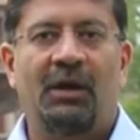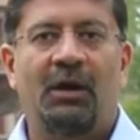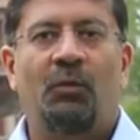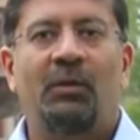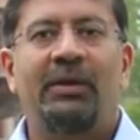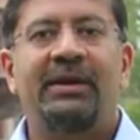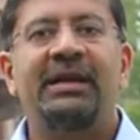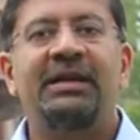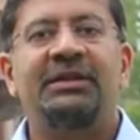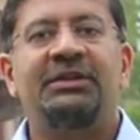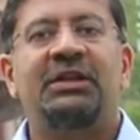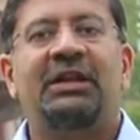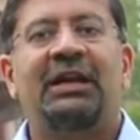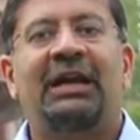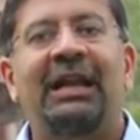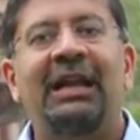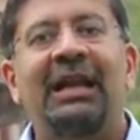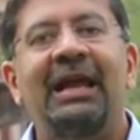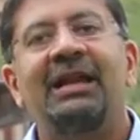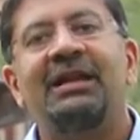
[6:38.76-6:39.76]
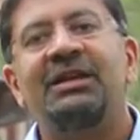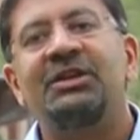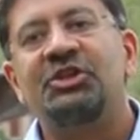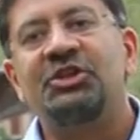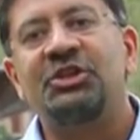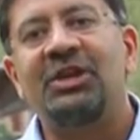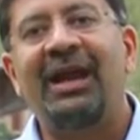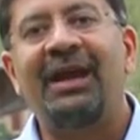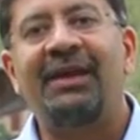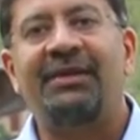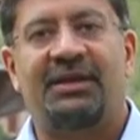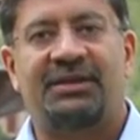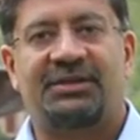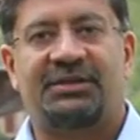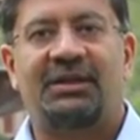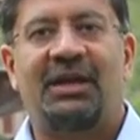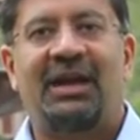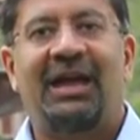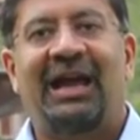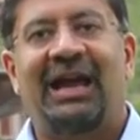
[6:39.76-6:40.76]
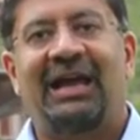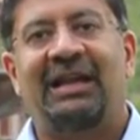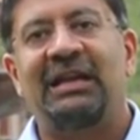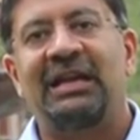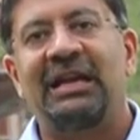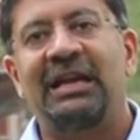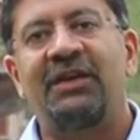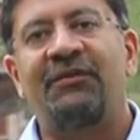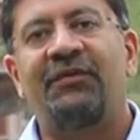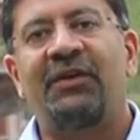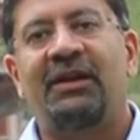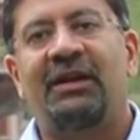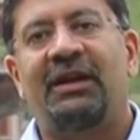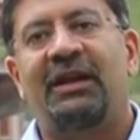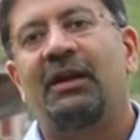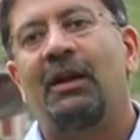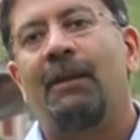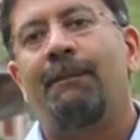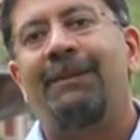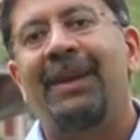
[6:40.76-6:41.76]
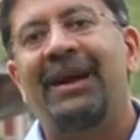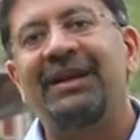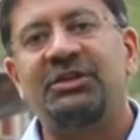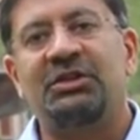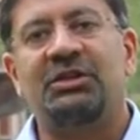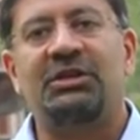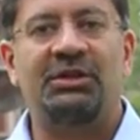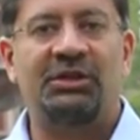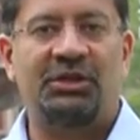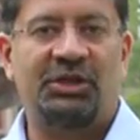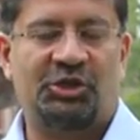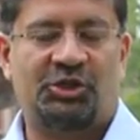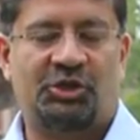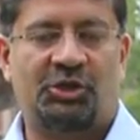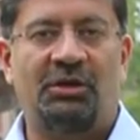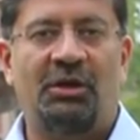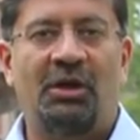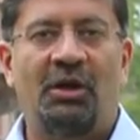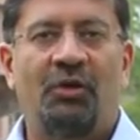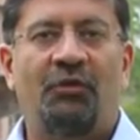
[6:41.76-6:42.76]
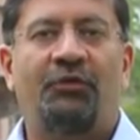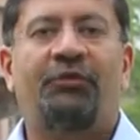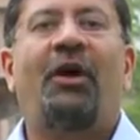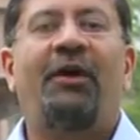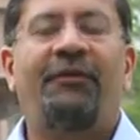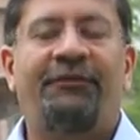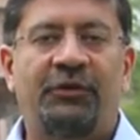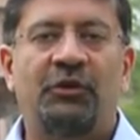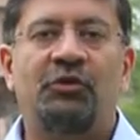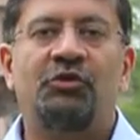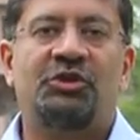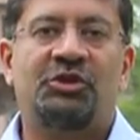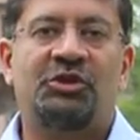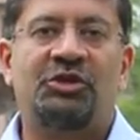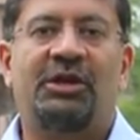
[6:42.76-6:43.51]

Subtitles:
We need to clearly share this and leave it in a better condition for our future